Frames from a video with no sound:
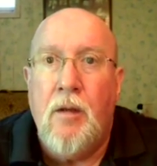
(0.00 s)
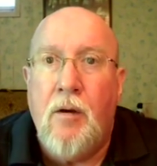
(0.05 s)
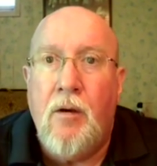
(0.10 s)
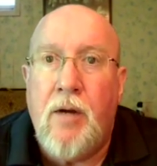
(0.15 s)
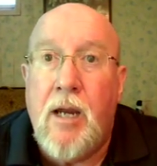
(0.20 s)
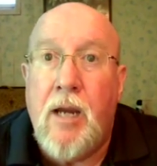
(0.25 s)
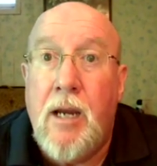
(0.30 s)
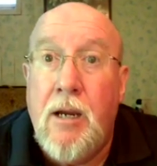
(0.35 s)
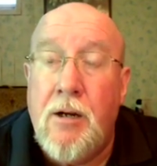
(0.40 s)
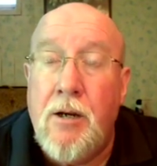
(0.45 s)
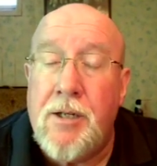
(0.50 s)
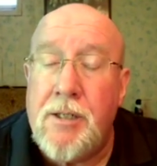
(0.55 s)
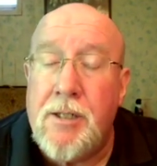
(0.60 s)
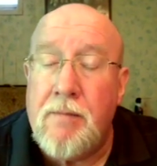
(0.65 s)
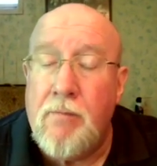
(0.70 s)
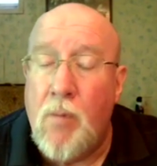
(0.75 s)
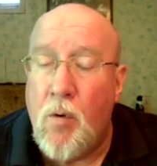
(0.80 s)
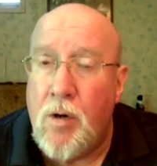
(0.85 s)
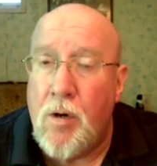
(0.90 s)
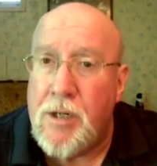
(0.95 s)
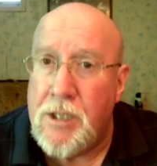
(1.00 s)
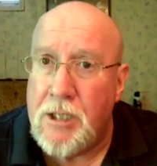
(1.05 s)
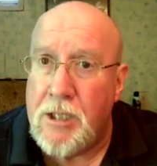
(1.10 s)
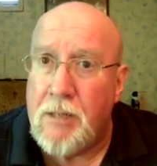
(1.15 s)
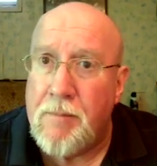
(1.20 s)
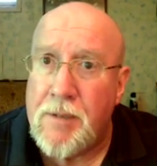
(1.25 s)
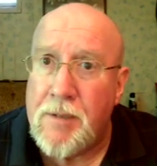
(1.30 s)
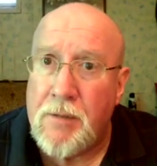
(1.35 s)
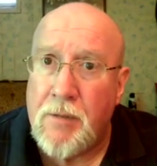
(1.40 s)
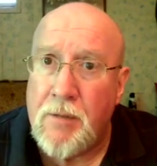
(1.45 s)
Okay, here's some more
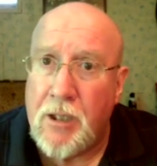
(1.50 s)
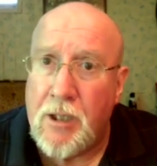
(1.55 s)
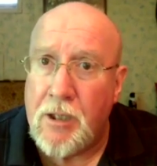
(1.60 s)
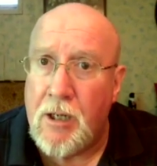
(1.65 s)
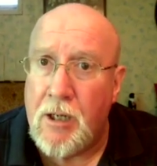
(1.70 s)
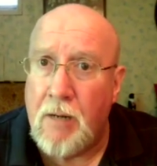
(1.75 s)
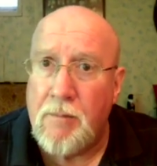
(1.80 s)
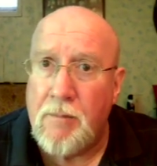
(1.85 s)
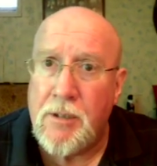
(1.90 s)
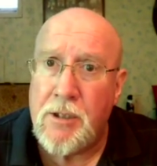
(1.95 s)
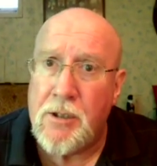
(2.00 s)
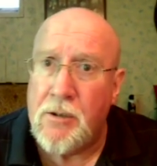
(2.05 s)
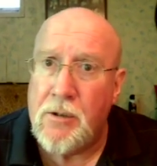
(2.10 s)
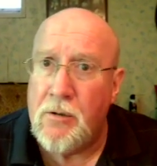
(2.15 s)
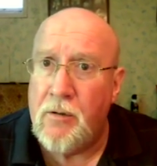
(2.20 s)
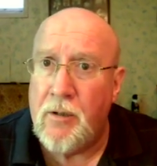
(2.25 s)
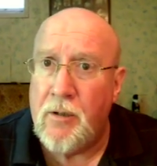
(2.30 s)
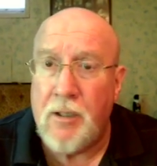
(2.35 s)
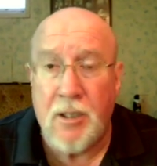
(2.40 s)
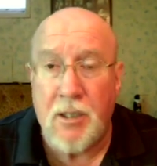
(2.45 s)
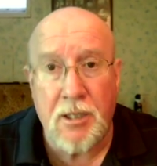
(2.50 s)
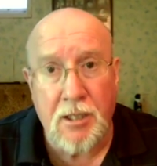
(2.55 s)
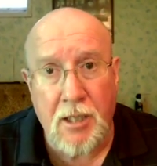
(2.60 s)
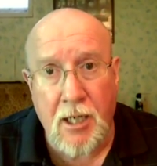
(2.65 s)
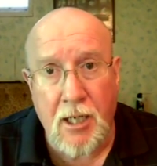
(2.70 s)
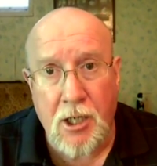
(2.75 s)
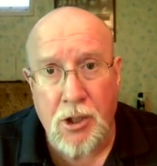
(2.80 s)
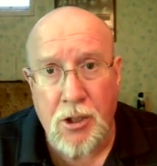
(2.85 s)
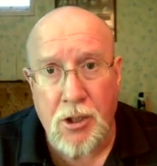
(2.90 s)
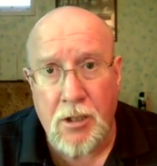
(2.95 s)
tips when it comes to the
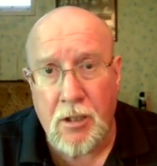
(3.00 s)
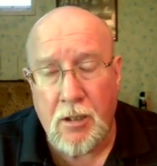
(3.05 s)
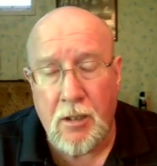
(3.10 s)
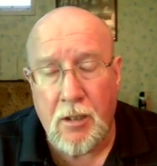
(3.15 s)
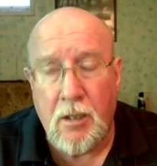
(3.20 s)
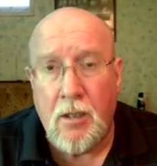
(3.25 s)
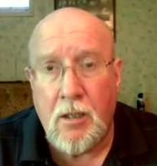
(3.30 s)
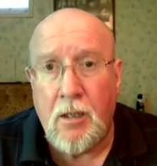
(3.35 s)
discussion,